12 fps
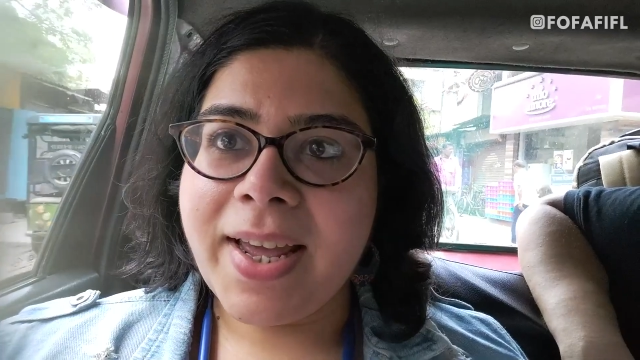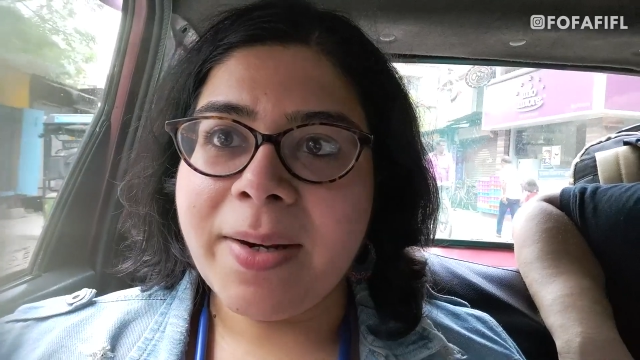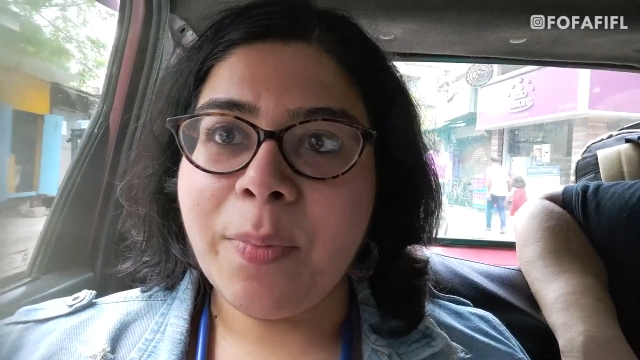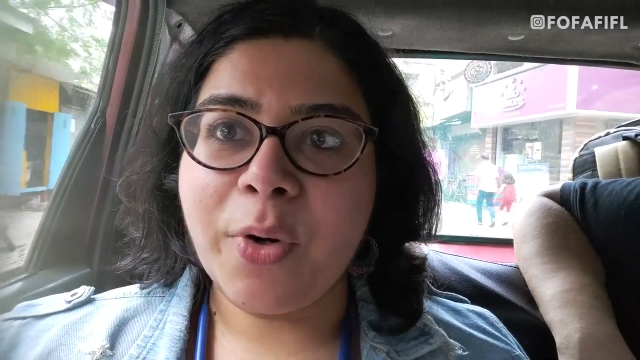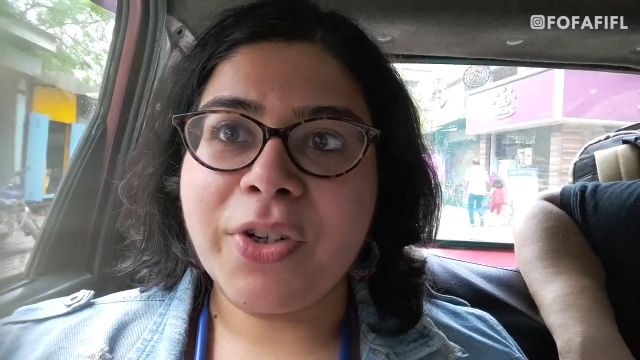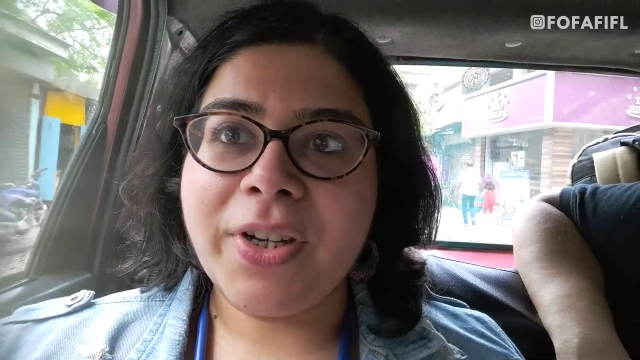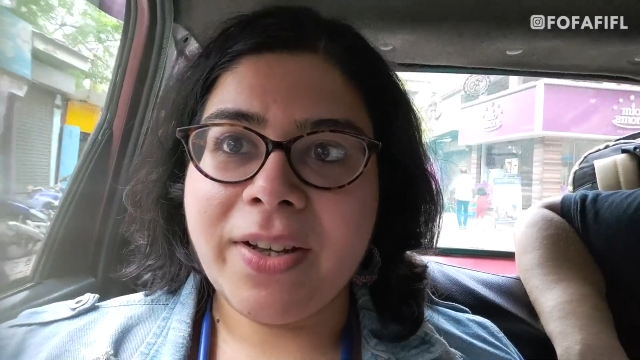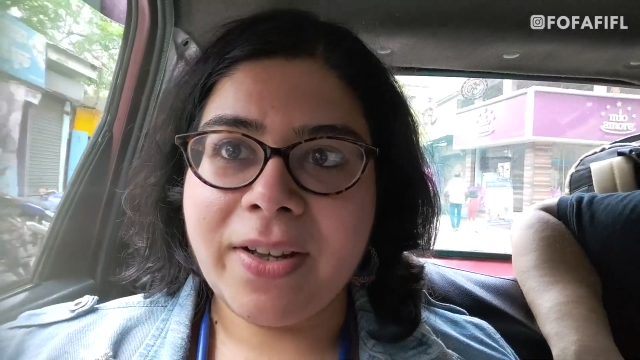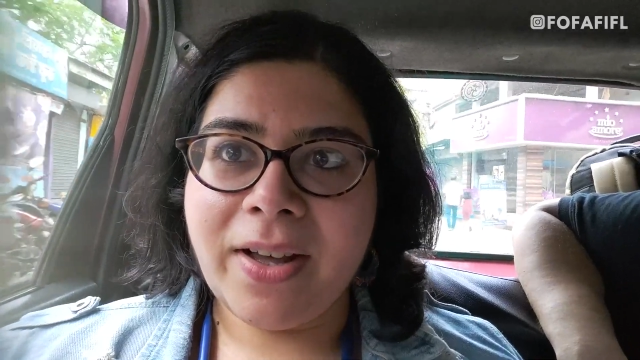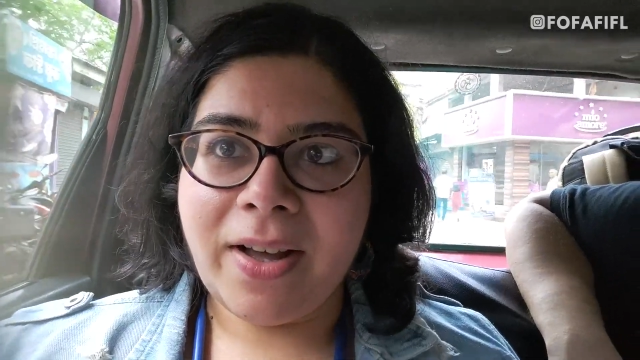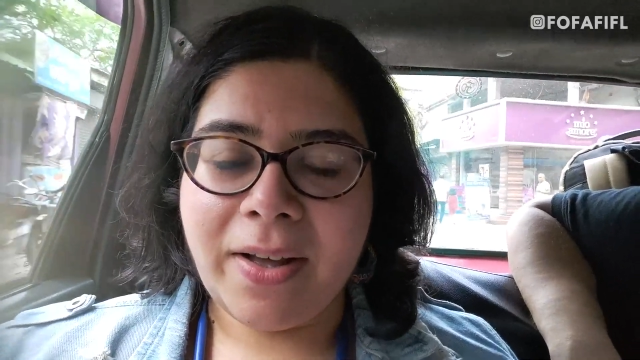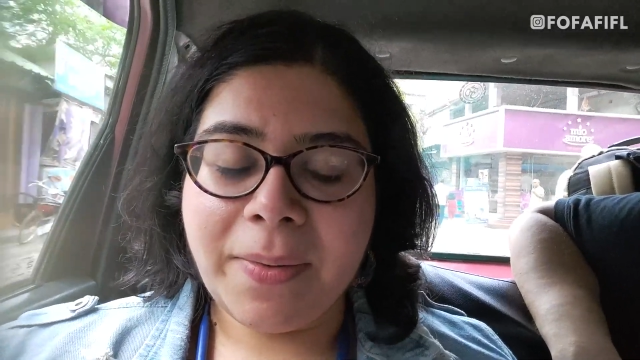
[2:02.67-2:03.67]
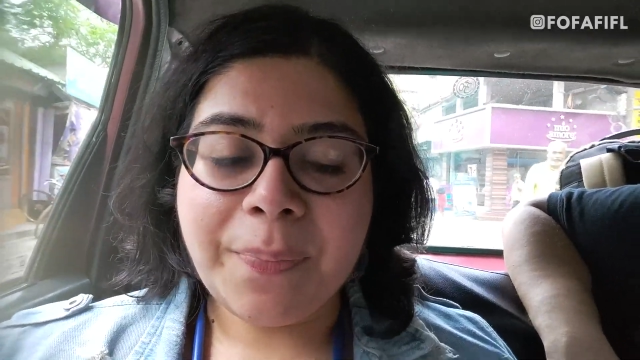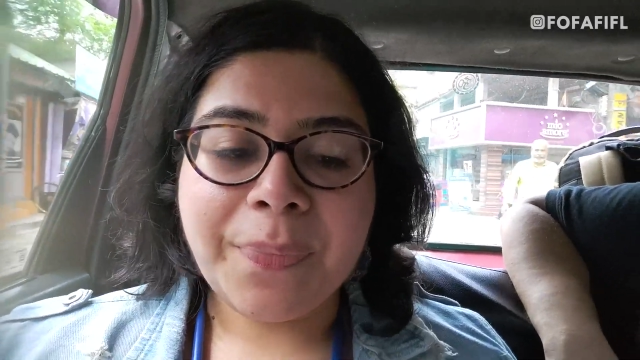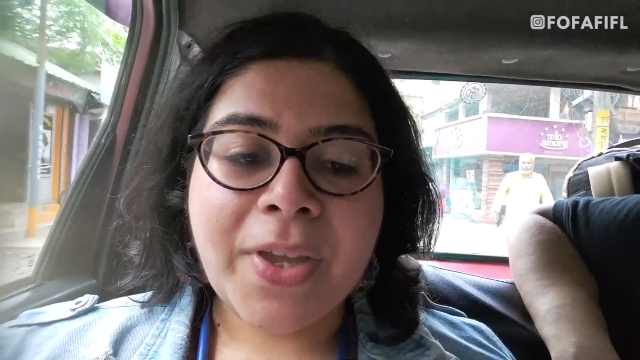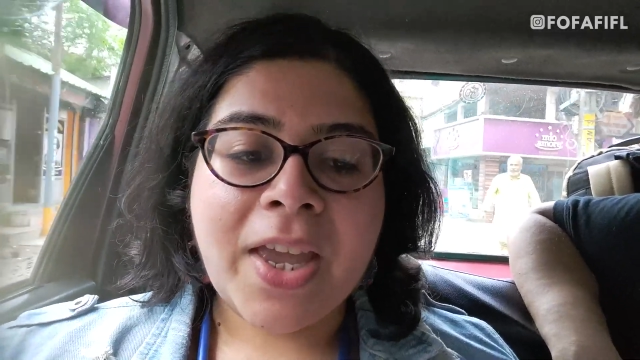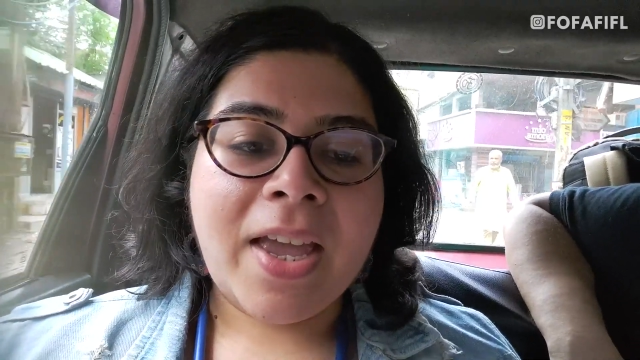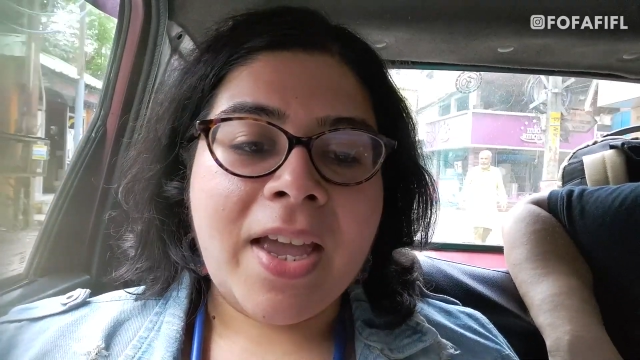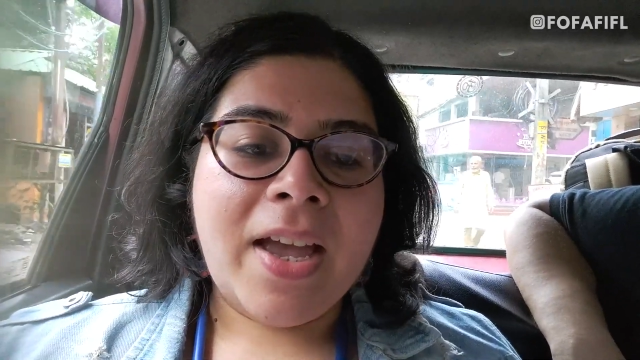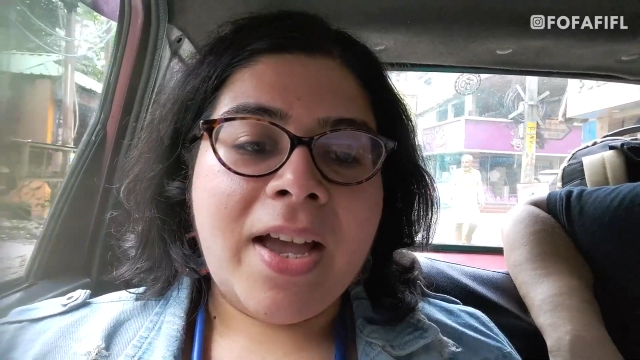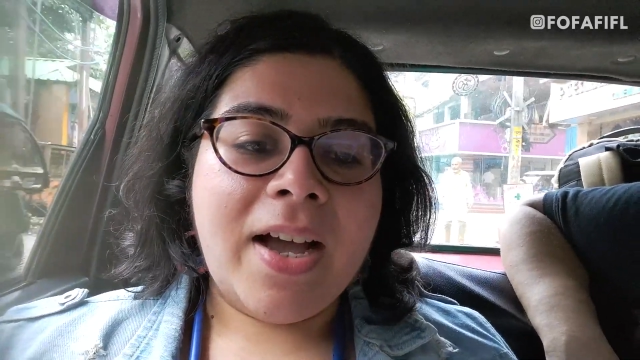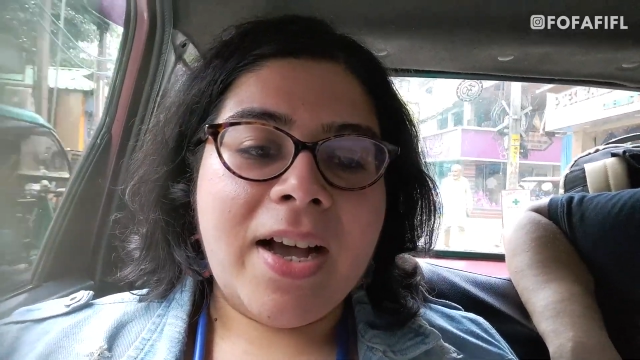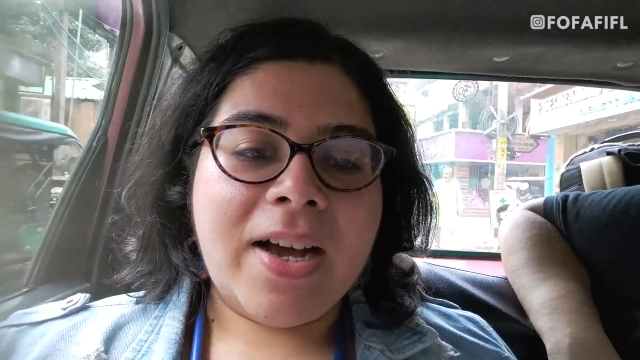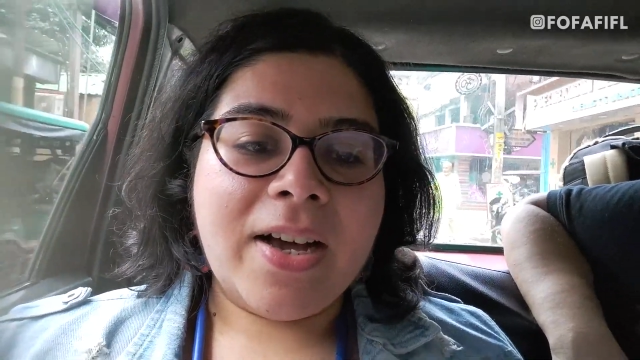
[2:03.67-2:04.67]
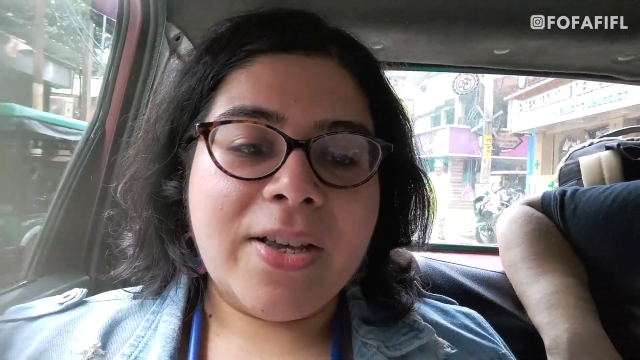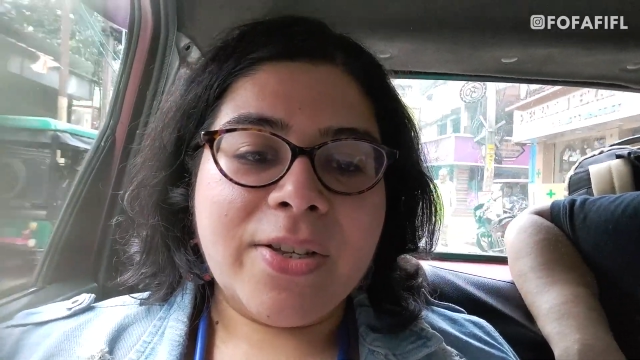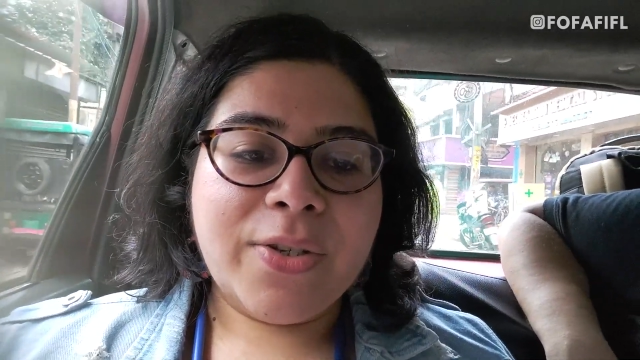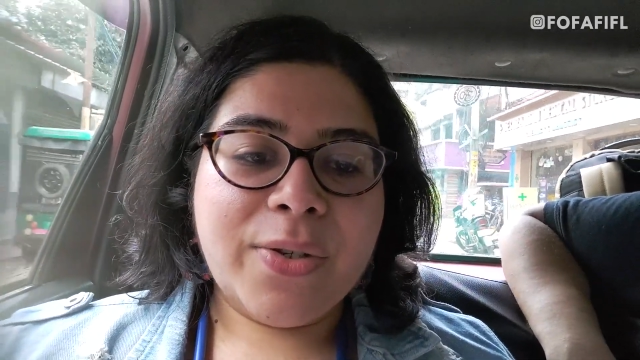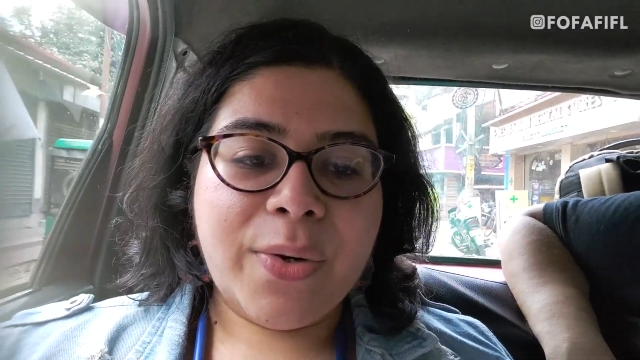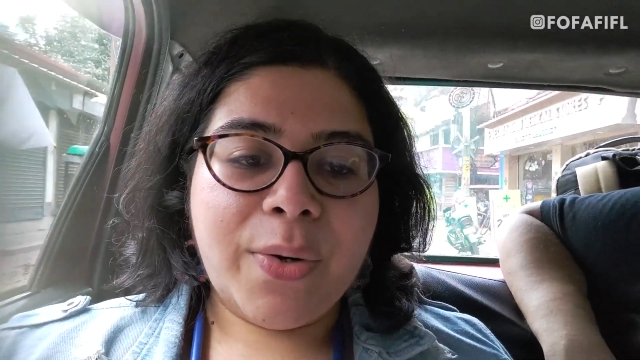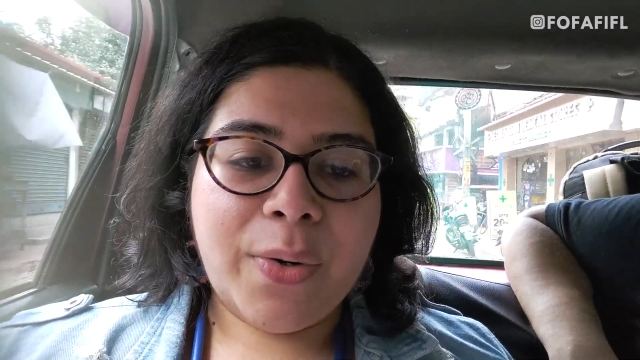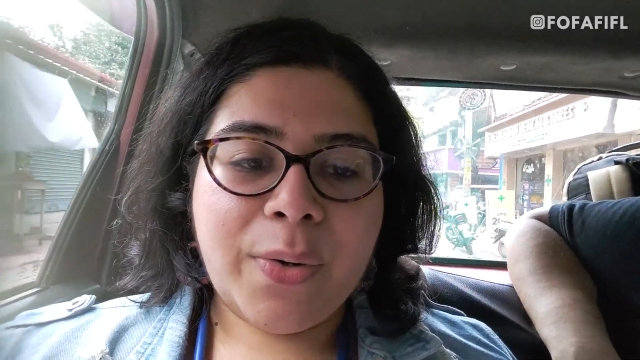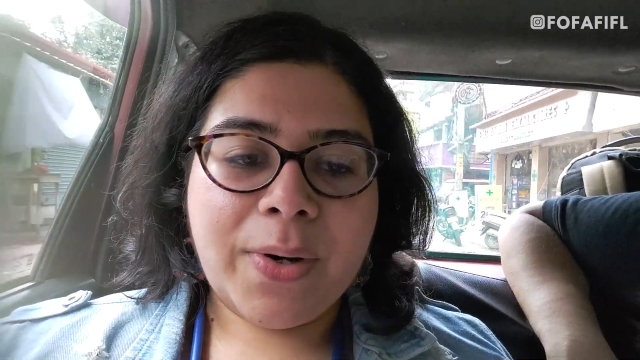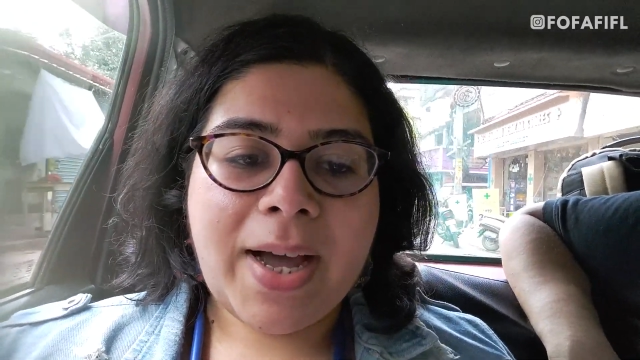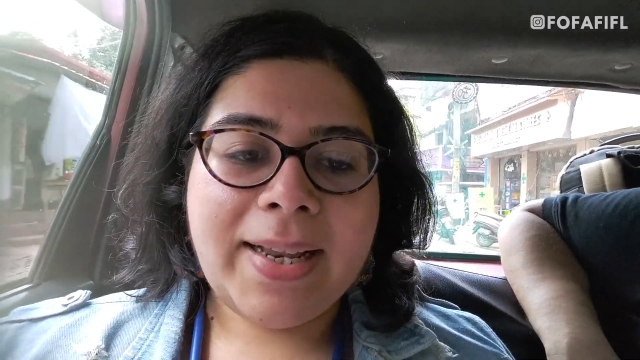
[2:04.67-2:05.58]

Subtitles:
and booked a car. So